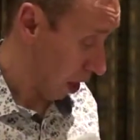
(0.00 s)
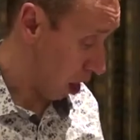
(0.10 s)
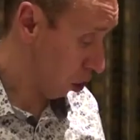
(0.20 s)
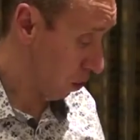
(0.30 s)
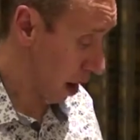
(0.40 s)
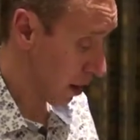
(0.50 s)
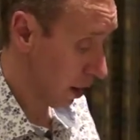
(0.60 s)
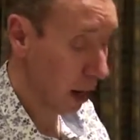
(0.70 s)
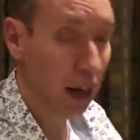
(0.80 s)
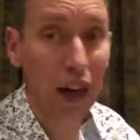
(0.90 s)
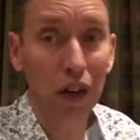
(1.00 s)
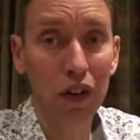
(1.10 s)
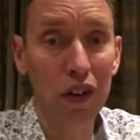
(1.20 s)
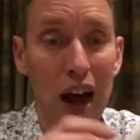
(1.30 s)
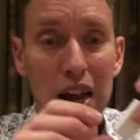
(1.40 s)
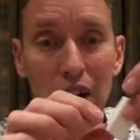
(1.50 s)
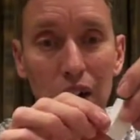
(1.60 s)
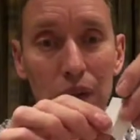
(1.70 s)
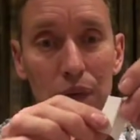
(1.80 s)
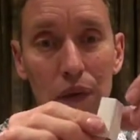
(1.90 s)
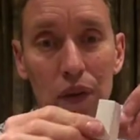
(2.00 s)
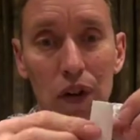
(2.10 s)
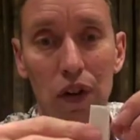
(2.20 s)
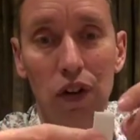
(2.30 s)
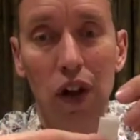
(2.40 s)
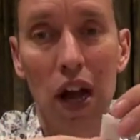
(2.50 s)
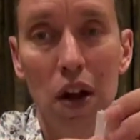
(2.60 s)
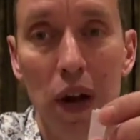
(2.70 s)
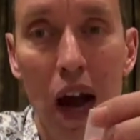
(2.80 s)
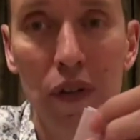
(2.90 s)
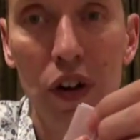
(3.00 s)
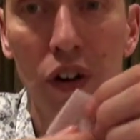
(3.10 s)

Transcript: and create a little tail. So here we have it